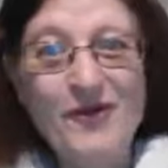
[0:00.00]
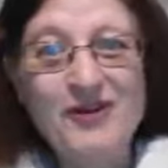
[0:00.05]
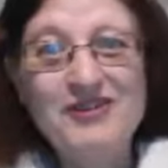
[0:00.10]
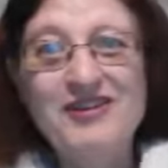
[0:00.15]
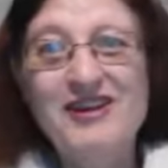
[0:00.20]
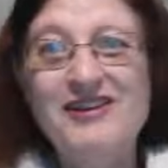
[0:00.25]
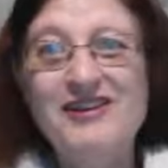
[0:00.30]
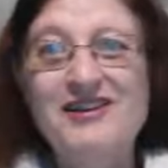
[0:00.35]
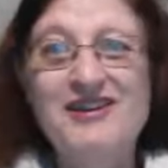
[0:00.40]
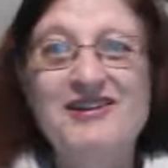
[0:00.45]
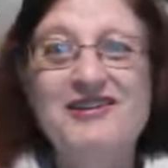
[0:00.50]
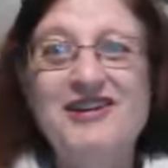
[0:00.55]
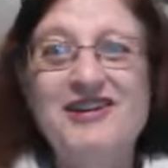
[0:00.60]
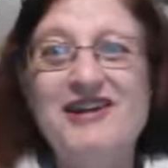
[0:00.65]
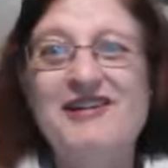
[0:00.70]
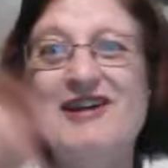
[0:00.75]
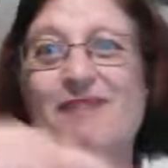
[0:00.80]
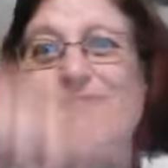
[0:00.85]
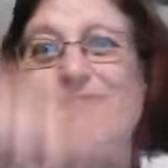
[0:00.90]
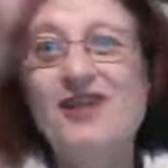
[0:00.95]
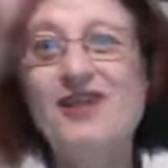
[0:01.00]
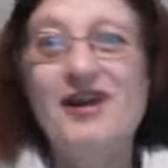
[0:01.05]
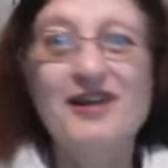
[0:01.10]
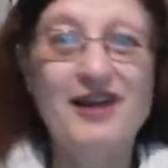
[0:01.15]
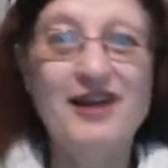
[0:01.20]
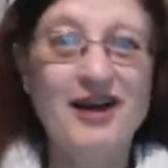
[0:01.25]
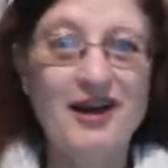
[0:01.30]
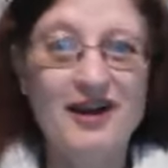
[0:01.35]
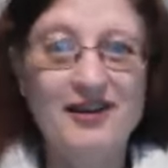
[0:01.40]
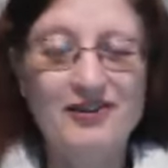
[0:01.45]
She done
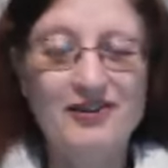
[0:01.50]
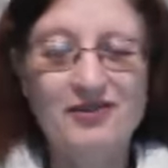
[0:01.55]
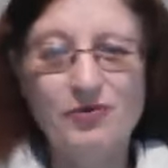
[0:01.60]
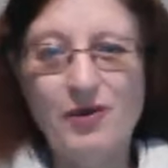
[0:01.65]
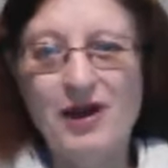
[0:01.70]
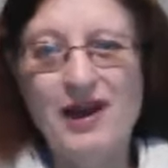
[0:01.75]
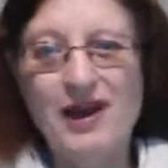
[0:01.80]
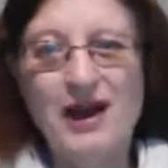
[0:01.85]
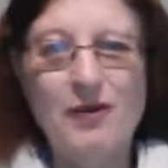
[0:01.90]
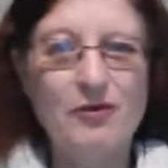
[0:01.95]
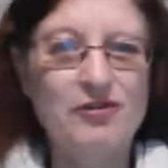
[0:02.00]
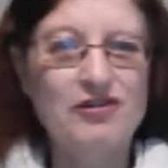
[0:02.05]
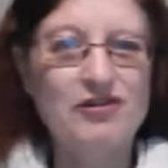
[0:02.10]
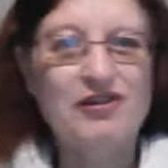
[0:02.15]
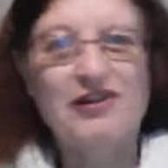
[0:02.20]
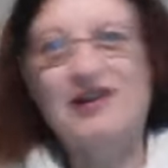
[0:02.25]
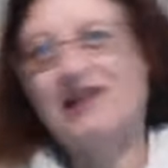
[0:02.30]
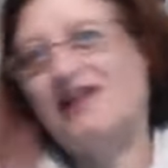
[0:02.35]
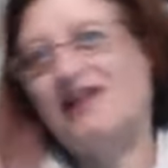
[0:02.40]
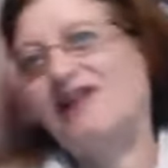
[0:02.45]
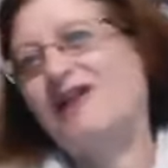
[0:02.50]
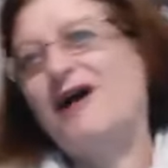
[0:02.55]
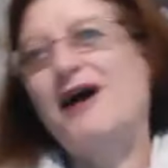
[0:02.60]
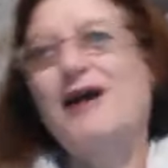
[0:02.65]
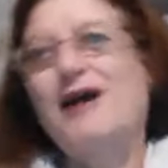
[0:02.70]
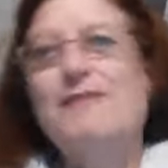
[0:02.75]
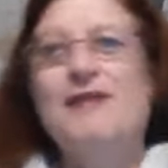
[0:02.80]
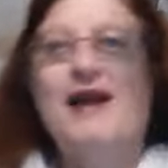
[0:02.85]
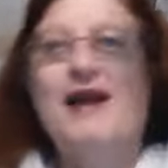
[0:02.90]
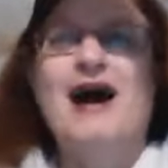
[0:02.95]
hers while I was
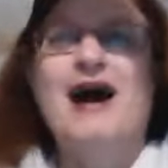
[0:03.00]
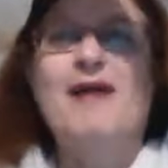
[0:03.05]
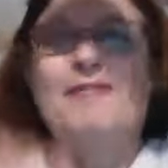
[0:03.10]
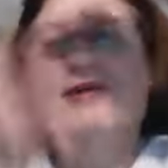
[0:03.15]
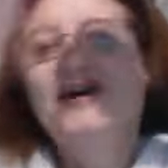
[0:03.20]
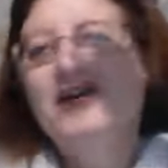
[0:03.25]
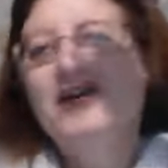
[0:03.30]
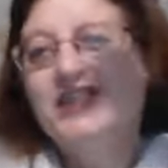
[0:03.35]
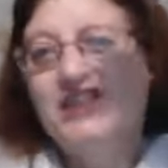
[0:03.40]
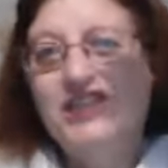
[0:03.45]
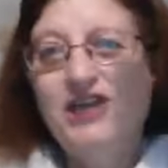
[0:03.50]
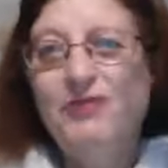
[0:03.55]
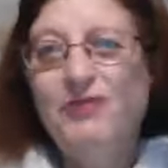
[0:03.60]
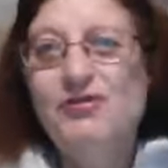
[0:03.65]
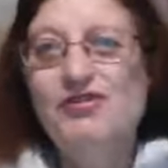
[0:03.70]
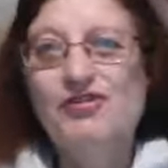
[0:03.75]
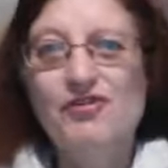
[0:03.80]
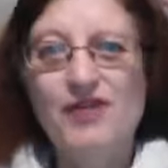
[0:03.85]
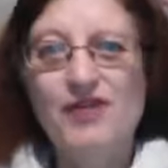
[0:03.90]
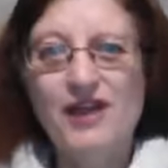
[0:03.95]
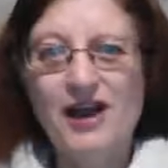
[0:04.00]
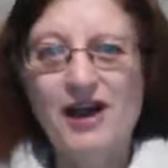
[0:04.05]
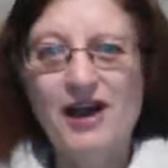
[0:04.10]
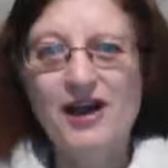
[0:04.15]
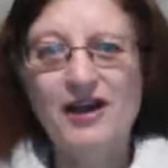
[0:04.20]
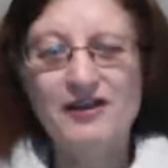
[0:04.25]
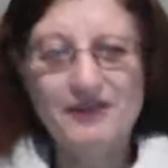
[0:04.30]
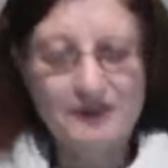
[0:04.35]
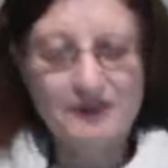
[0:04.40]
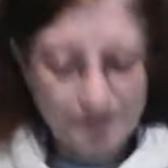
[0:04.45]
climbing up. She was doing
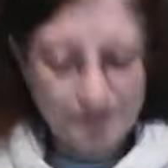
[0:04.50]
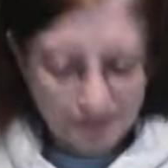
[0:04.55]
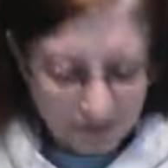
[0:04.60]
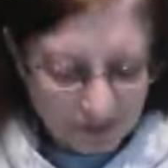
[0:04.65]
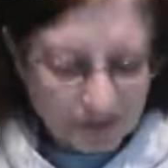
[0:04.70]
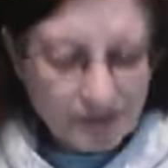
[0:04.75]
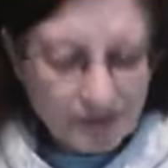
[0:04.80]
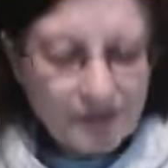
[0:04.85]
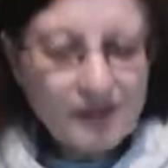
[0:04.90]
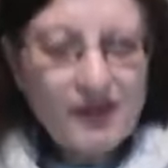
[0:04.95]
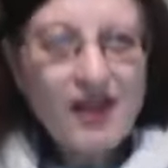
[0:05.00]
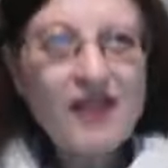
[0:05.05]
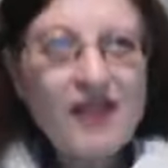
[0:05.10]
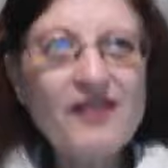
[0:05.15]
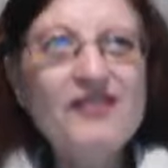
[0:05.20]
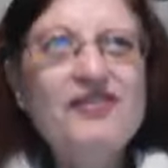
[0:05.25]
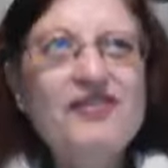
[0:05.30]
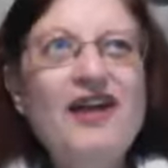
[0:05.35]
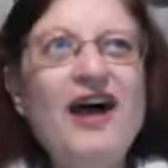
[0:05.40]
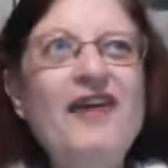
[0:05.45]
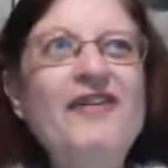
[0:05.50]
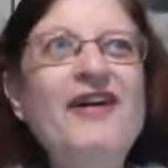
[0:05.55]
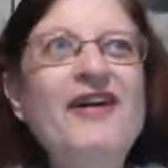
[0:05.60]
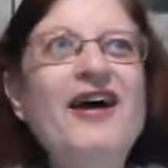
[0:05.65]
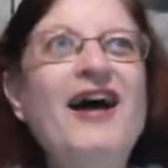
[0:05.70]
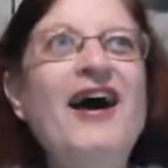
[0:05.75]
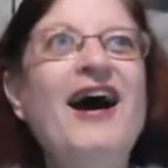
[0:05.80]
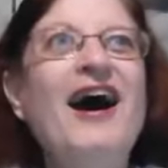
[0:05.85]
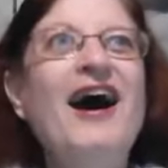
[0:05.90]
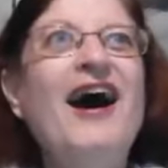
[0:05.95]
hers. So
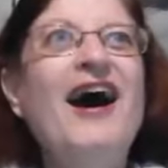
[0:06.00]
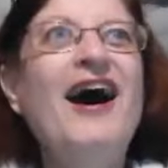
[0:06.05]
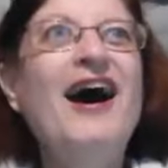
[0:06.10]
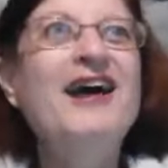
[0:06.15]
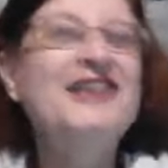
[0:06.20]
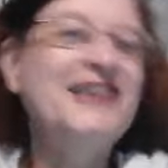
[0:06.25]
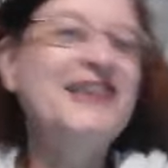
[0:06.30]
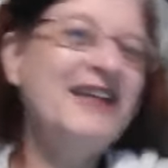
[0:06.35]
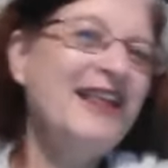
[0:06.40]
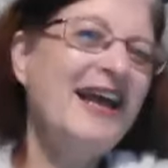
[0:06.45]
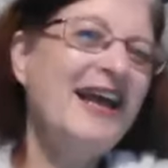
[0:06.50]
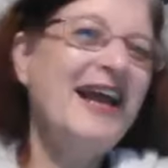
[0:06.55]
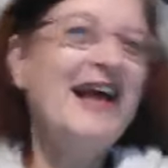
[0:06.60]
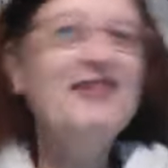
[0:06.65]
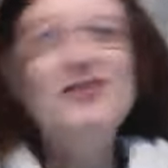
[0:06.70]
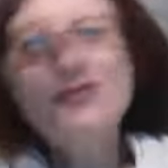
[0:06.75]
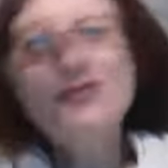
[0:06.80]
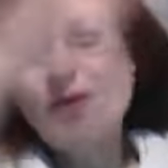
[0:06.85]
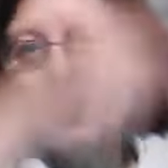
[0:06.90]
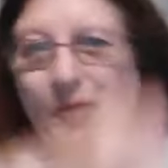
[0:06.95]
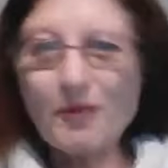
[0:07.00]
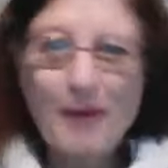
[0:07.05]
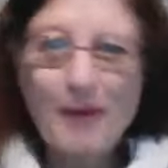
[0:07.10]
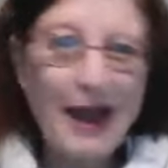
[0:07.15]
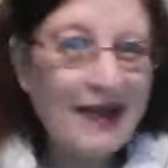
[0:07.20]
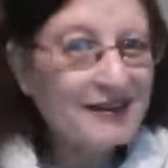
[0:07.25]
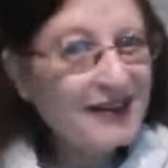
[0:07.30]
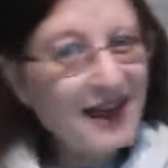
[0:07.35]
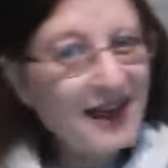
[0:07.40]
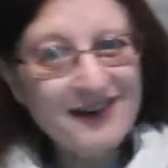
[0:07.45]
she then had to walk
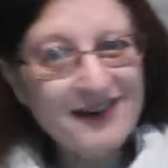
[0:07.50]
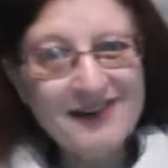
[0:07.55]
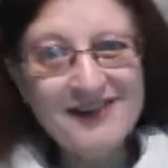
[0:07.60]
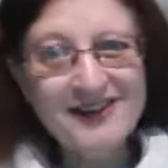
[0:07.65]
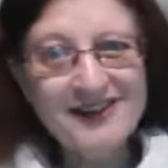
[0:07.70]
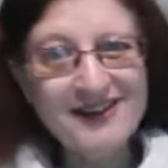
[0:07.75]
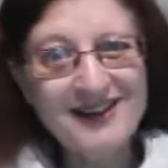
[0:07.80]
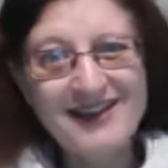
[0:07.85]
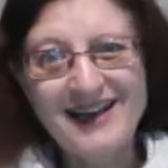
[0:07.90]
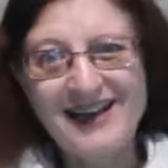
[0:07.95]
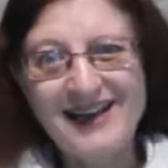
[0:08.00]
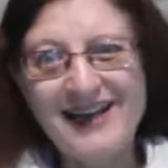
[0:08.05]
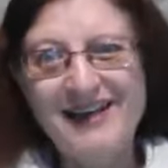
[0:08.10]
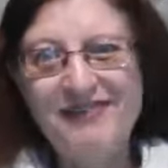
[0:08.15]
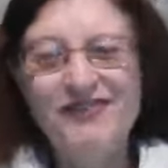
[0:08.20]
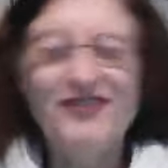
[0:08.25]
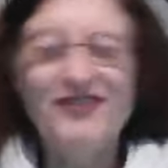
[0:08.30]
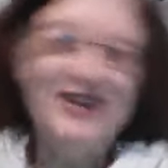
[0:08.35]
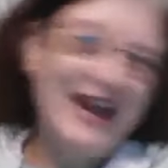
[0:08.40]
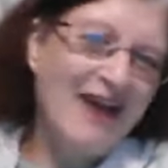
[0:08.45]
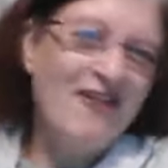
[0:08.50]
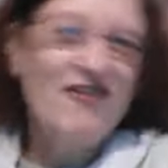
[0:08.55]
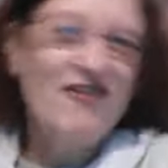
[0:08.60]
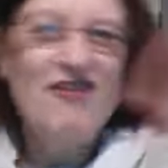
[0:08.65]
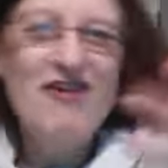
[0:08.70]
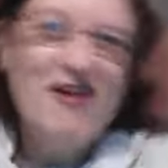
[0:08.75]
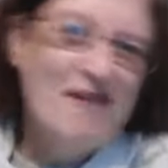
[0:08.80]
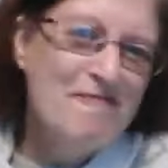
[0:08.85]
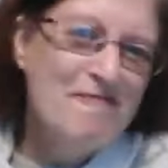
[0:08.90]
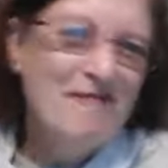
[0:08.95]
back down into the cliff,
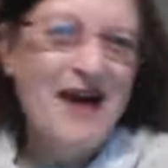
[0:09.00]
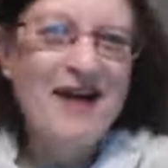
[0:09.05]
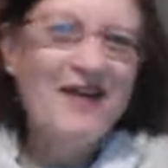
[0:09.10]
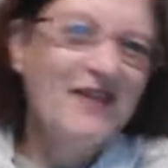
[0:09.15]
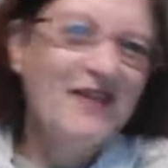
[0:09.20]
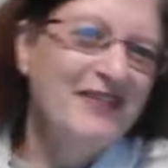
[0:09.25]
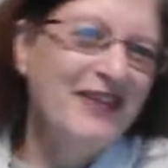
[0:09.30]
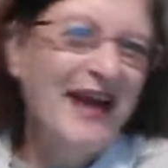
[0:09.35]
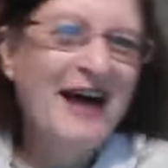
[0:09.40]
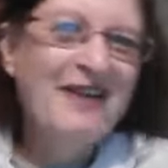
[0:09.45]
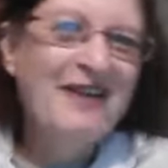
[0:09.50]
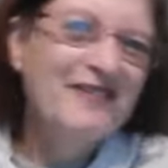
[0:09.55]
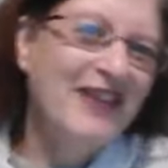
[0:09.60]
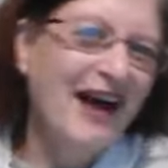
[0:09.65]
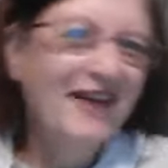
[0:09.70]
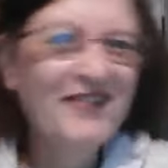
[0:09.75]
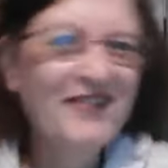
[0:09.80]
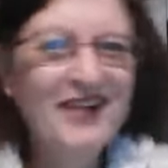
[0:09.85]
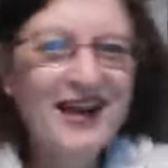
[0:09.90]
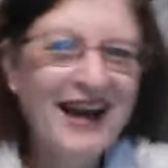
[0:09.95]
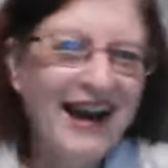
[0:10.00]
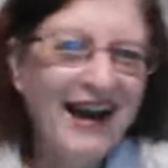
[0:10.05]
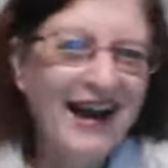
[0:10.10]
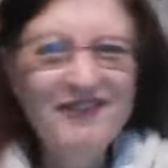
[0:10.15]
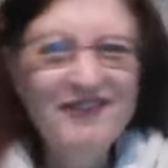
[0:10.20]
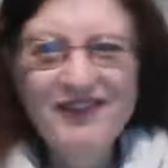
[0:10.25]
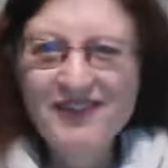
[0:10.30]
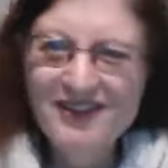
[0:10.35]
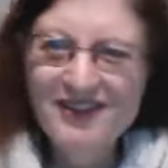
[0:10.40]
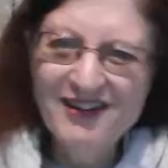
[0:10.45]
down the
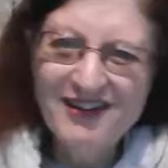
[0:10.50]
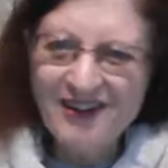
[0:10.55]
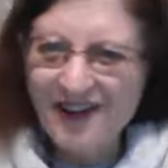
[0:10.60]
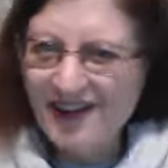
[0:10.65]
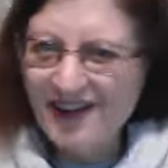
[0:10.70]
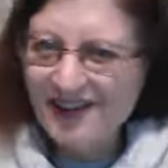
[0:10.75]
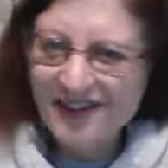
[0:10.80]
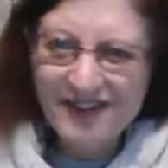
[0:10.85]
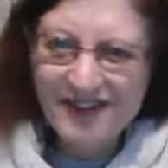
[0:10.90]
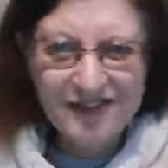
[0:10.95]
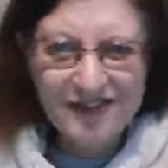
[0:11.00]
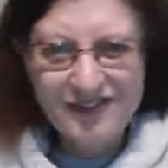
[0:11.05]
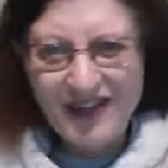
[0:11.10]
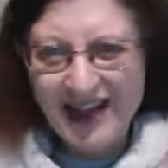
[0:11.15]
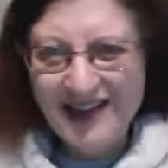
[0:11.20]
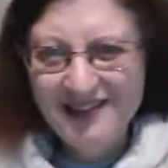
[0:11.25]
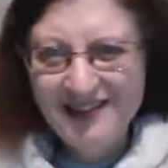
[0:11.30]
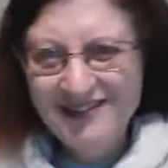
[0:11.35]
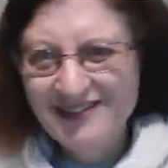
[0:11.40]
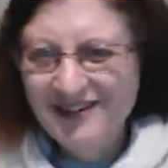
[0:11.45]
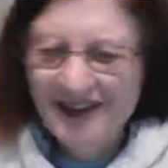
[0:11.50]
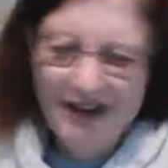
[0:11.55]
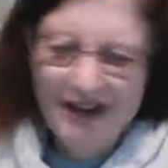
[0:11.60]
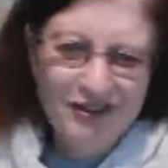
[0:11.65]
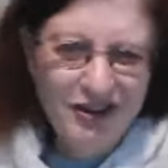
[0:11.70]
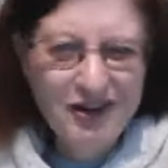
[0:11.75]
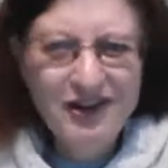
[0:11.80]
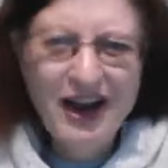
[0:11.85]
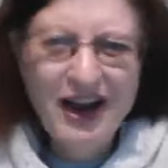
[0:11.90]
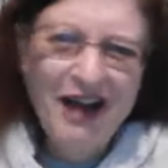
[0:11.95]
climbers, the side of the fence, you know,
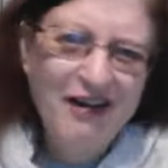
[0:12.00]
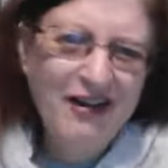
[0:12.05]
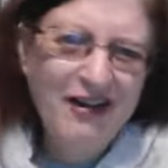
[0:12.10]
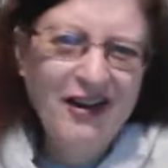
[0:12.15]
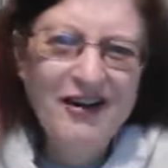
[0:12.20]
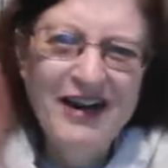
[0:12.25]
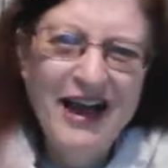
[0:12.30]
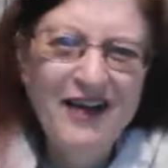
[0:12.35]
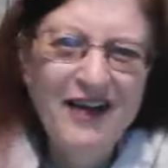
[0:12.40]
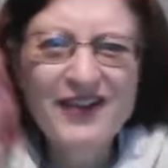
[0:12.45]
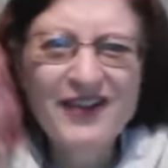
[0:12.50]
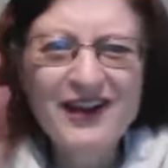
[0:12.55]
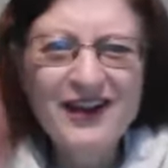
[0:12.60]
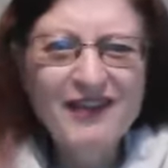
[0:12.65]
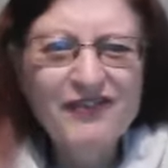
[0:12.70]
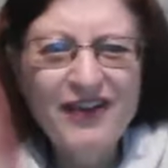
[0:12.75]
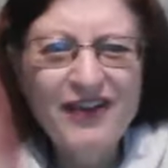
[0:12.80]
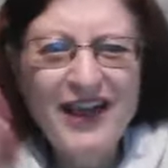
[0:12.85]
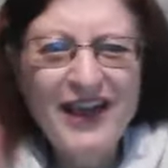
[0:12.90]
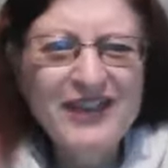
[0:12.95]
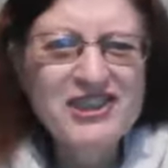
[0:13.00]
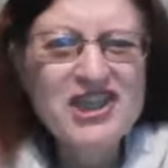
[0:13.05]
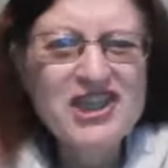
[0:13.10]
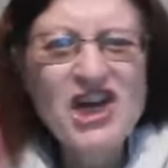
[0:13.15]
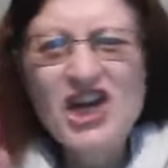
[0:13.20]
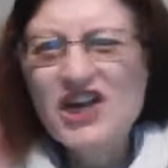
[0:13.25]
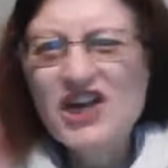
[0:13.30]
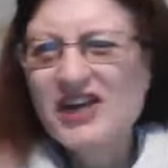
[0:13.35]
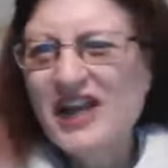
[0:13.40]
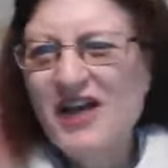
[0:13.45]
down the cliff edge,
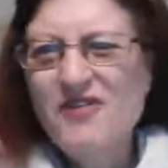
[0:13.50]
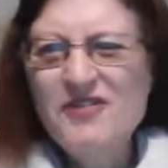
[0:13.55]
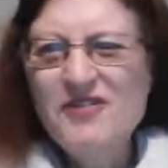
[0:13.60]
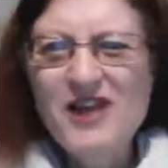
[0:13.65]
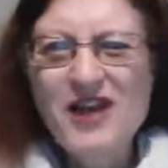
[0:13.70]
down.